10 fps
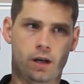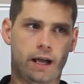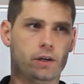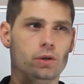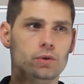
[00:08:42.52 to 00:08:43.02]
I
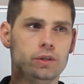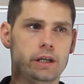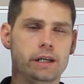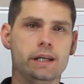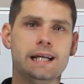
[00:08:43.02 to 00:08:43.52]
couldn't
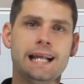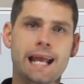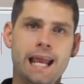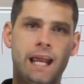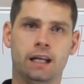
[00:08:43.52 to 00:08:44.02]
hear
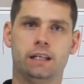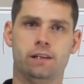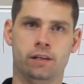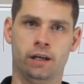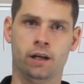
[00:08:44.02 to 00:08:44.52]

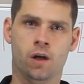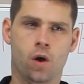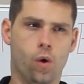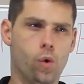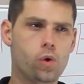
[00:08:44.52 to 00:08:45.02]
anything.
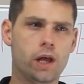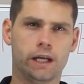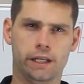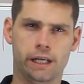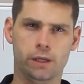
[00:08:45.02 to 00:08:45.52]
All I
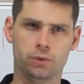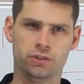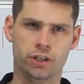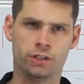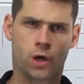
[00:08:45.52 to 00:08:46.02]
could hear was
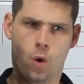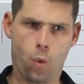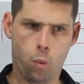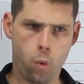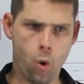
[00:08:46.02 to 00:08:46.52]
just
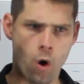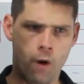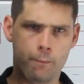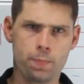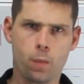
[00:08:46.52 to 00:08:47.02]

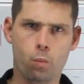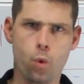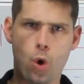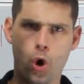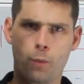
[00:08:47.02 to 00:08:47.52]
whoop,
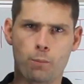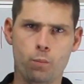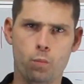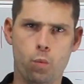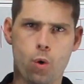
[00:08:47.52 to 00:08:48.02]
whoop,
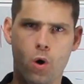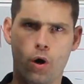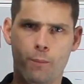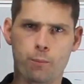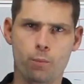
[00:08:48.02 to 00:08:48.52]

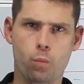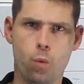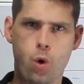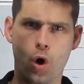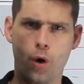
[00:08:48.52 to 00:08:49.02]
whoop,
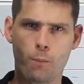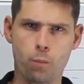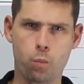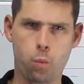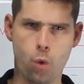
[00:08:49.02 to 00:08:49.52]
whoop,
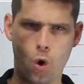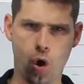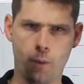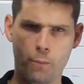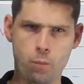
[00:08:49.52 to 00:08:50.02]

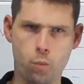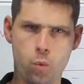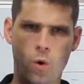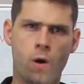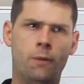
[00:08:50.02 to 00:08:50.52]
whoop,
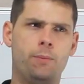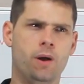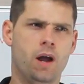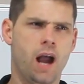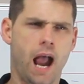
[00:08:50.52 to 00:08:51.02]
whoop.
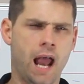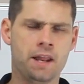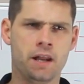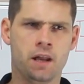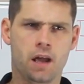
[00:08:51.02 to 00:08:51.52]

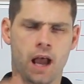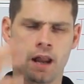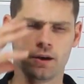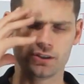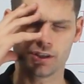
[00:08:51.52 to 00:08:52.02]
And
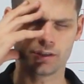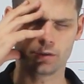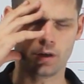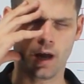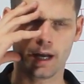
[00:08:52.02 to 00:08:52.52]
I was just
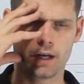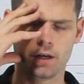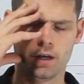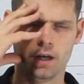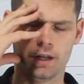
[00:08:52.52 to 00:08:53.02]
sort of like,
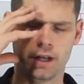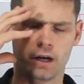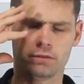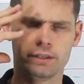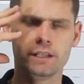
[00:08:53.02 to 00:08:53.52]
then I
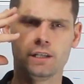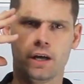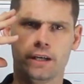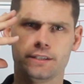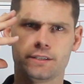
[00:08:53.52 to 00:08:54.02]

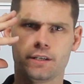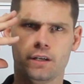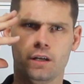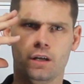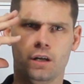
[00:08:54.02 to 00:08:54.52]
realized,
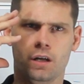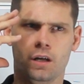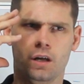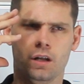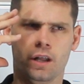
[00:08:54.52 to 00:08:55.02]

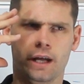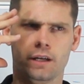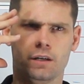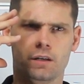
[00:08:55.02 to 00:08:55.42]
and